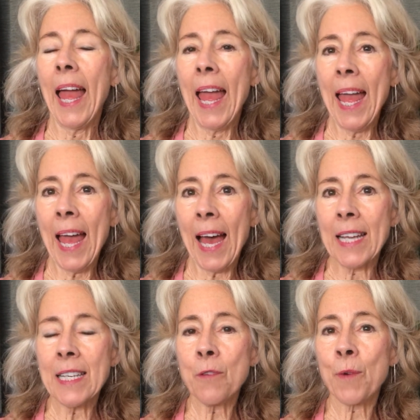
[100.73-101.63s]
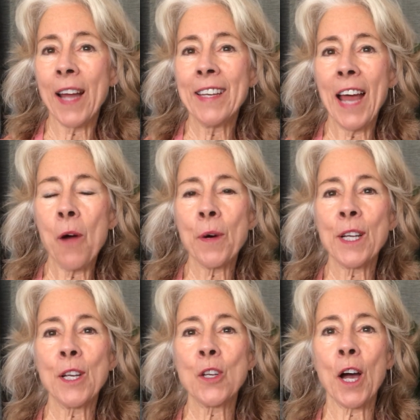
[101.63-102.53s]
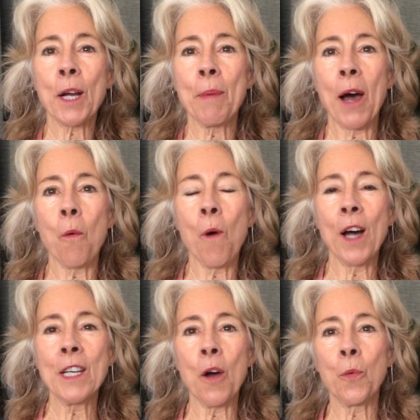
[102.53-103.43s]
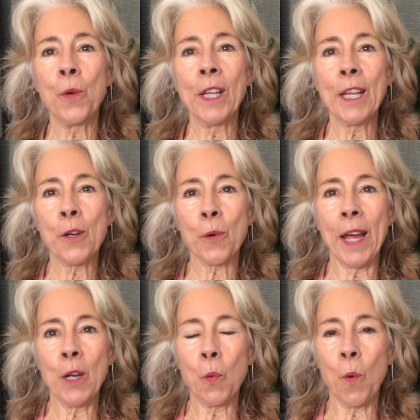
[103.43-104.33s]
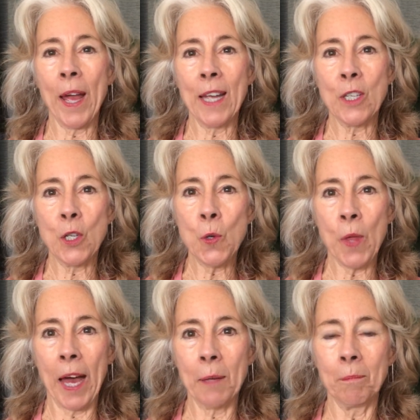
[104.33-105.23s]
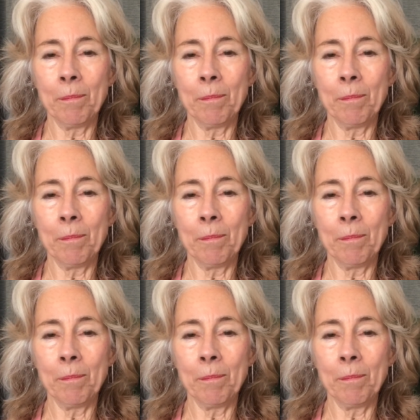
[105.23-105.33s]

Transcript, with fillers: And right now we're going to talk about one really great way to do that.